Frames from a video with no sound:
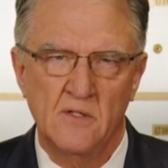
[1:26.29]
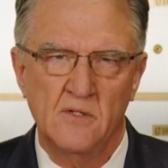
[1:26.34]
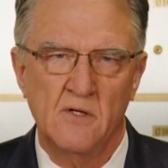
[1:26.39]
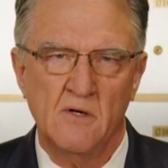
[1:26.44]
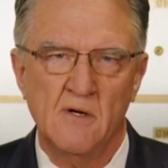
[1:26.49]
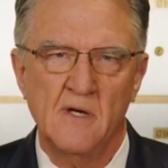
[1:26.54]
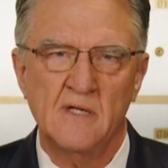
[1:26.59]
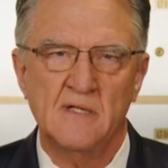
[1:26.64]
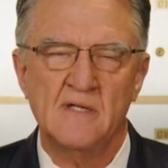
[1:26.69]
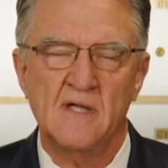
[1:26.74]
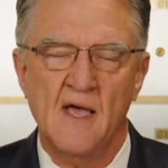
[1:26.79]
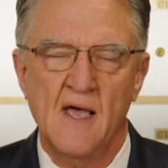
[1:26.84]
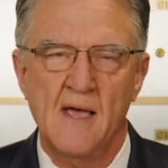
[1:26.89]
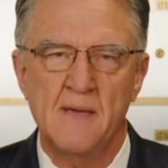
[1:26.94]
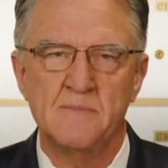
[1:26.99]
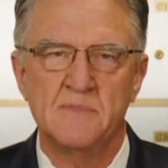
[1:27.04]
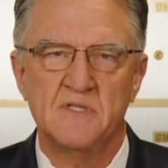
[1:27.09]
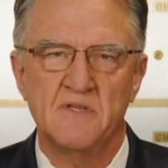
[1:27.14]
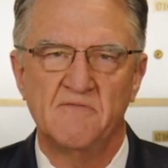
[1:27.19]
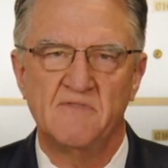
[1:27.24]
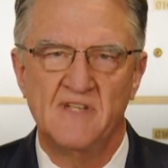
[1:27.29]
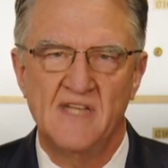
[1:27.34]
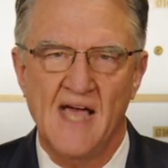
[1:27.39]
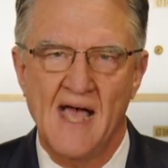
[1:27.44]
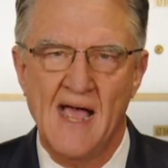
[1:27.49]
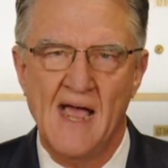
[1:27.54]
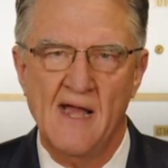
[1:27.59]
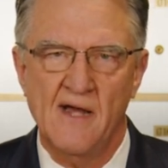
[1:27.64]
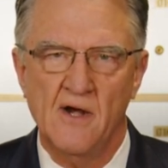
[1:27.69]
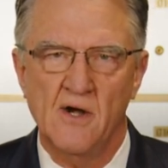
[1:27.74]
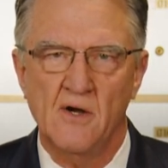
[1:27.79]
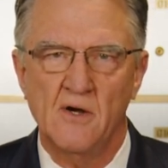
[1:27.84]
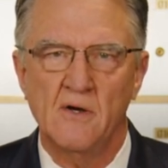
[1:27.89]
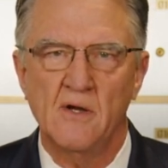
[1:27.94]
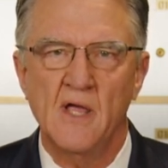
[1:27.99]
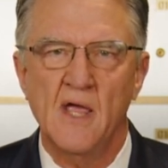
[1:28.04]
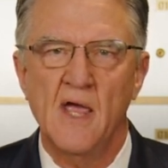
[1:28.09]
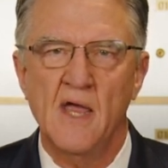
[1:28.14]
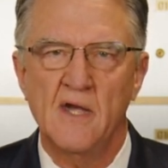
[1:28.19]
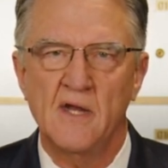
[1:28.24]
during times of dire
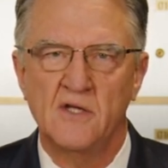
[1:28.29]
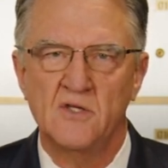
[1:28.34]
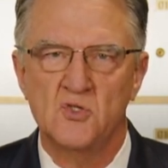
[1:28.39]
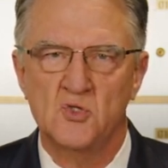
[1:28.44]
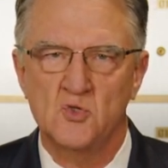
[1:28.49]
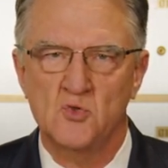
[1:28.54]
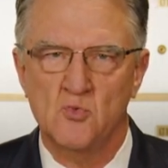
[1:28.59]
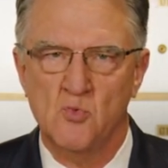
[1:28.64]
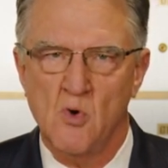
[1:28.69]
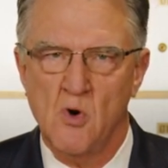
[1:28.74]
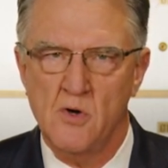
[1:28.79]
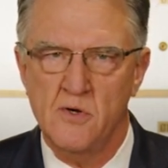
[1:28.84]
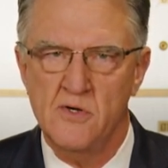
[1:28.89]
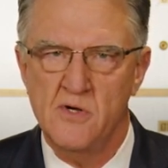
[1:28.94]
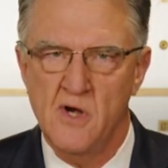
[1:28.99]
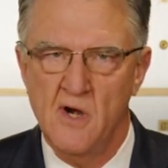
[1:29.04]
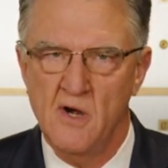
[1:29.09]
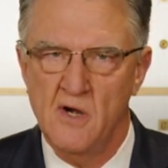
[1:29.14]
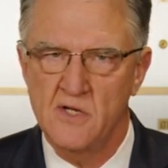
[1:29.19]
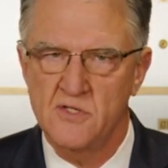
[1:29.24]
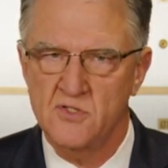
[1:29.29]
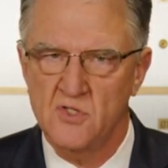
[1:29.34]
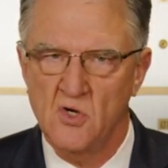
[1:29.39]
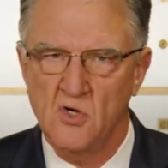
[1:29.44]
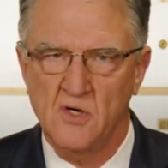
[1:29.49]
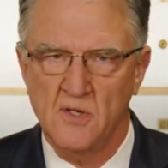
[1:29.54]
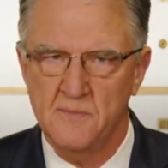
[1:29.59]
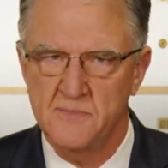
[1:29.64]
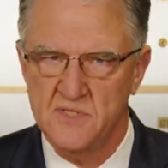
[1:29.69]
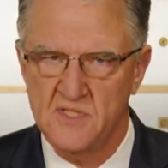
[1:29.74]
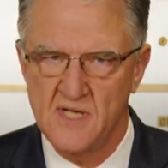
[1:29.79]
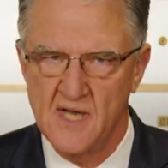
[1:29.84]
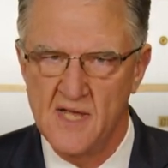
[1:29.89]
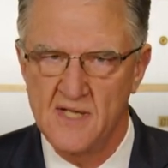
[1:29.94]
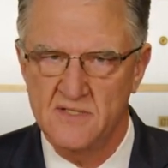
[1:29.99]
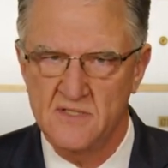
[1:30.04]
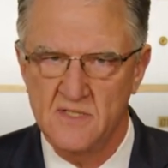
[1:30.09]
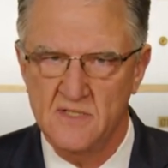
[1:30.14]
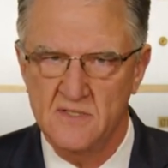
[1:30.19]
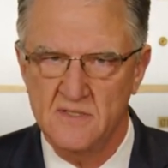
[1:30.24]
and extraordinary
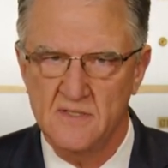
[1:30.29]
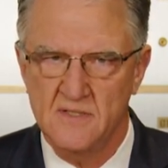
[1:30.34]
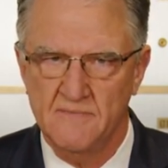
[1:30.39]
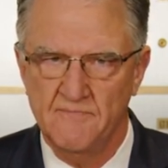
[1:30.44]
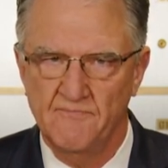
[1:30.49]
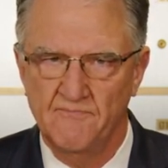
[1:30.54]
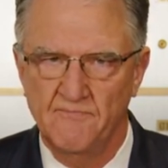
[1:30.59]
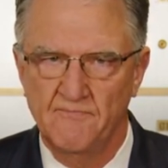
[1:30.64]
circumstances?